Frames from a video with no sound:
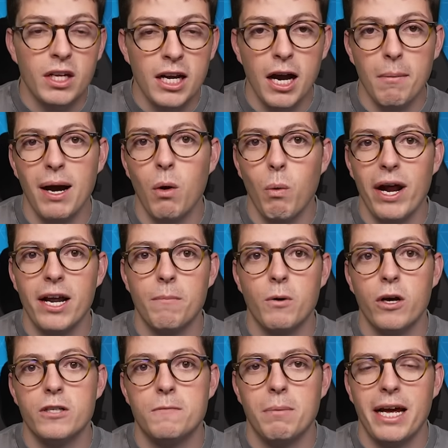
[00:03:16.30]
about when I'm
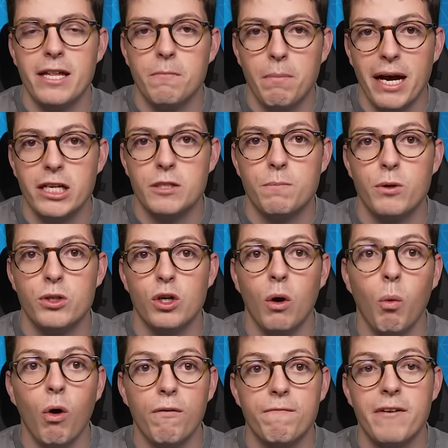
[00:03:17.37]
going to play the bench boost
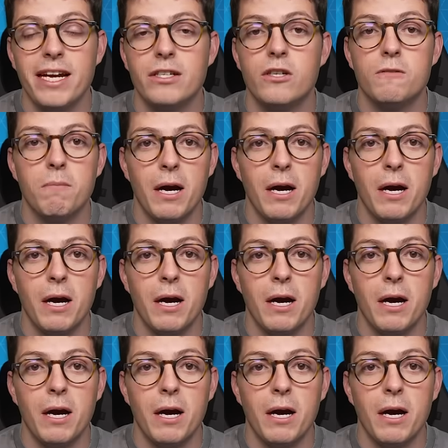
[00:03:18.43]
or what fixtures